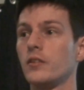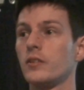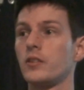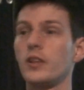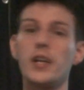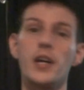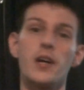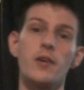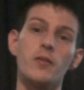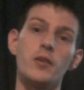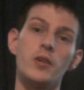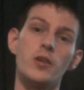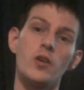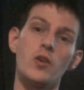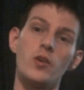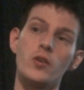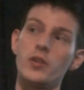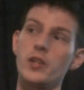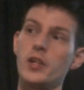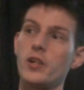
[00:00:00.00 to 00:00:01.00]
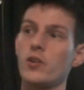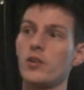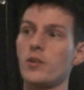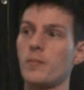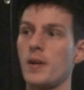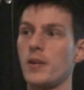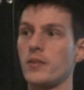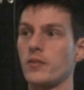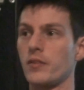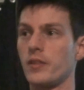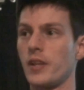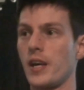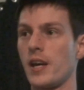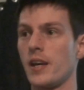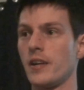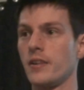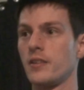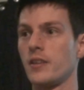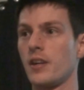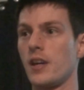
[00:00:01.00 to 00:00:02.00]
yeah, it all depends on
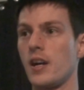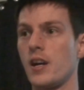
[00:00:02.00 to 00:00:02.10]
that.